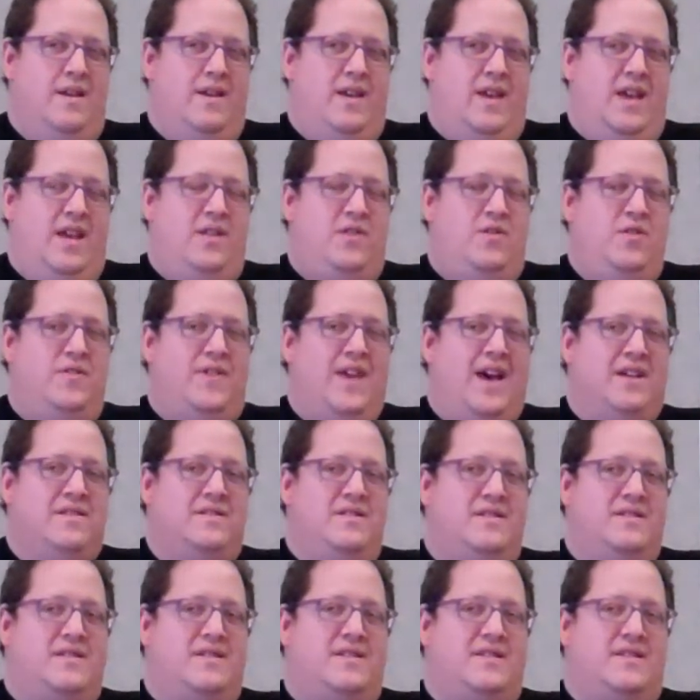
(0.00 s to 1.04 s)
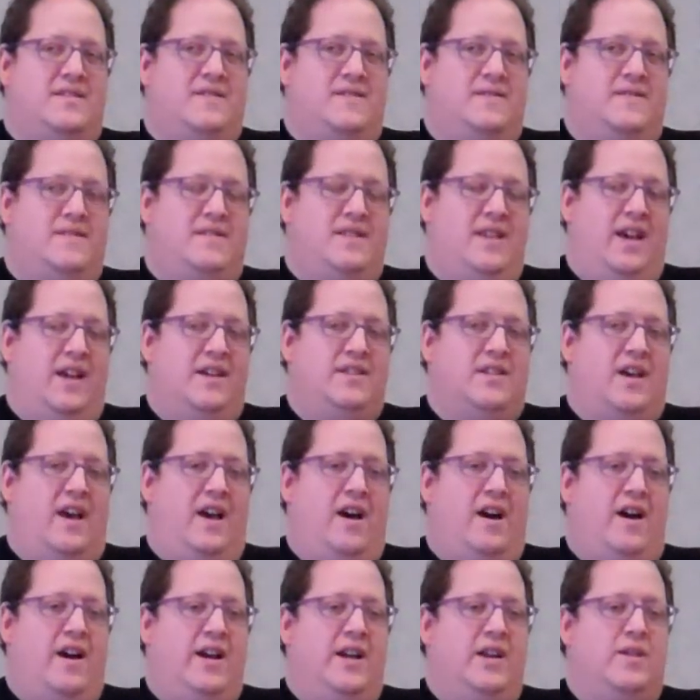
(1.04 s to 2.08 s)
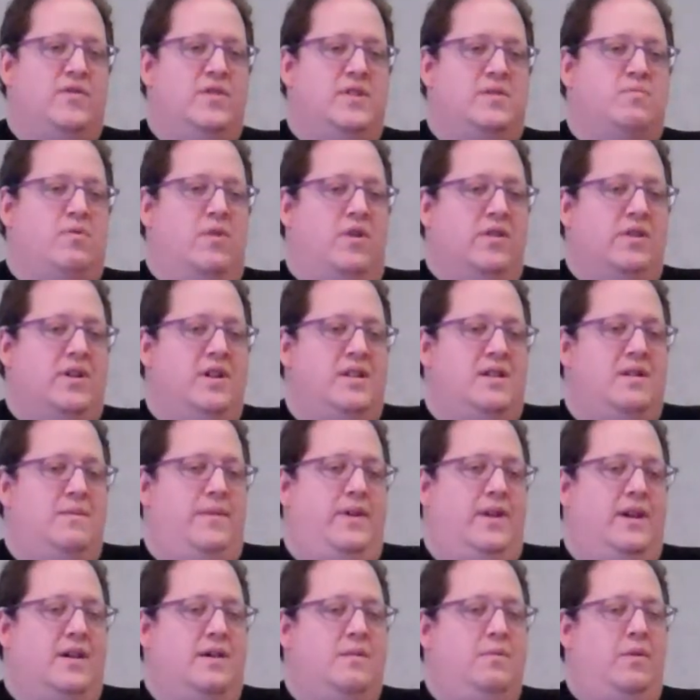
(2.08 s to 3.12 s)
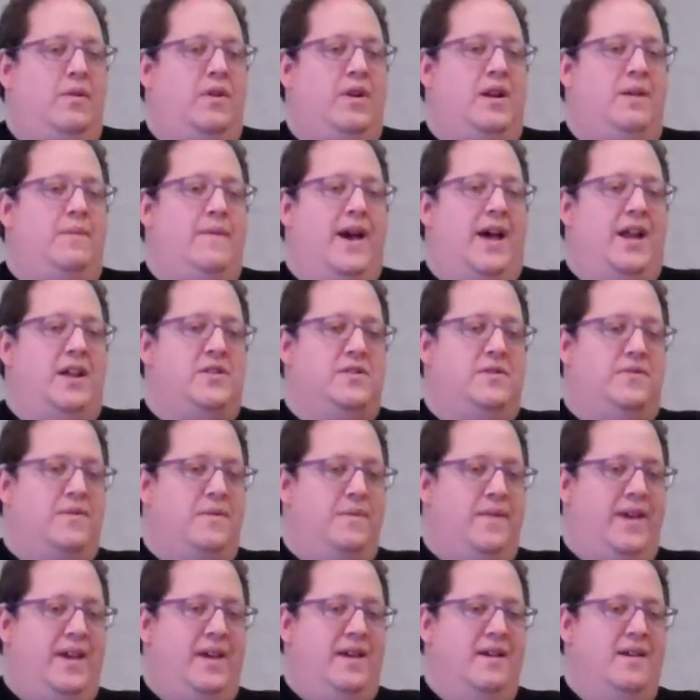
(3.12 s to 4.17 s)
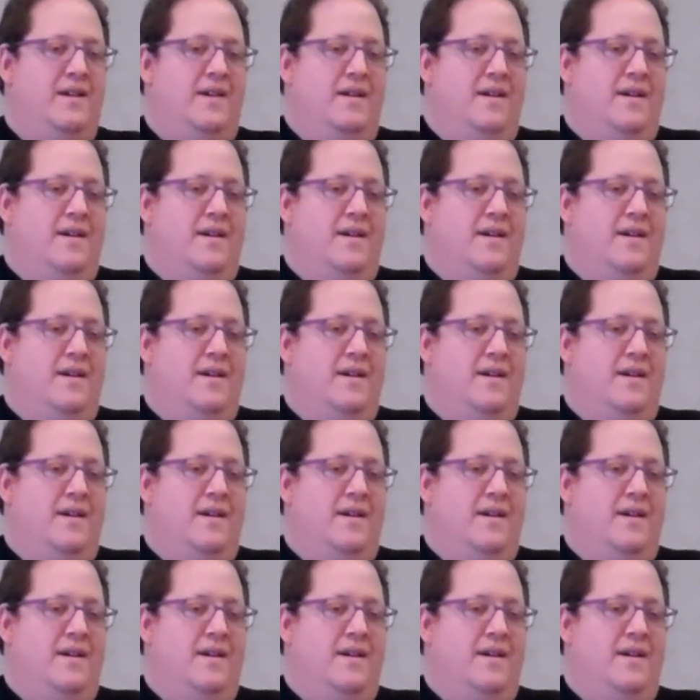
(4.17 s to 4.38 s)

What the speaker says: in 2006, I hired Chris Brogan to be a community manager for me.